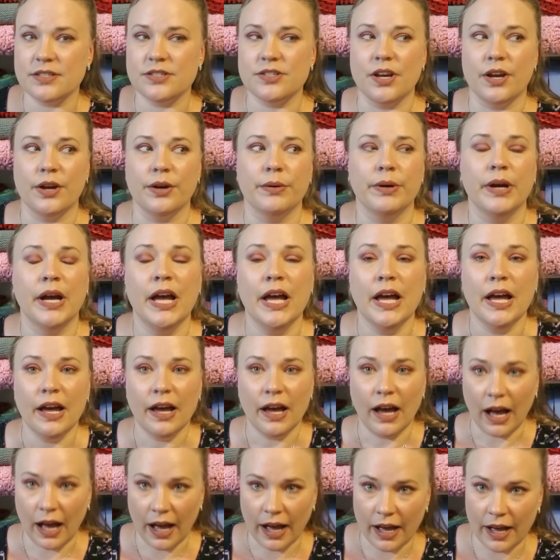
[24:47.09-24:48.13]
So,
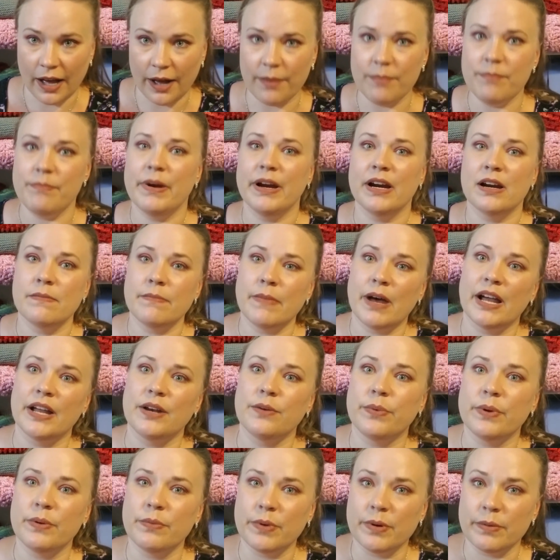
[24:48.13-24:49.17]
bear in
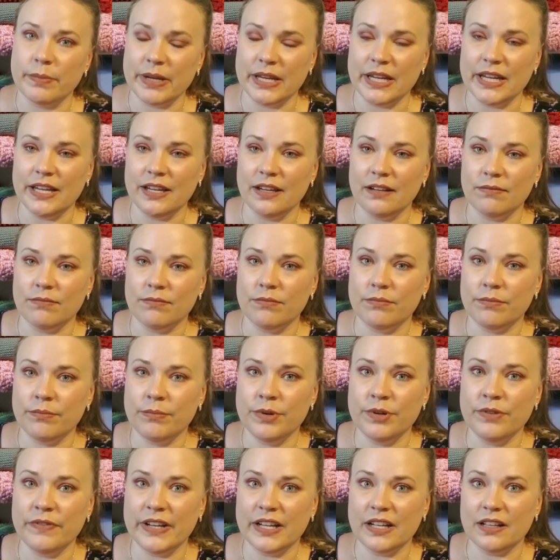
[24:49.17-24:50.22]
mind, we will be
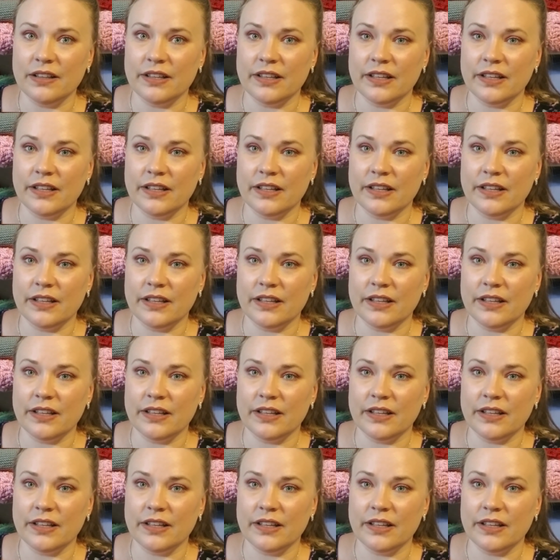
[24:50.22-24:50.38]
moving,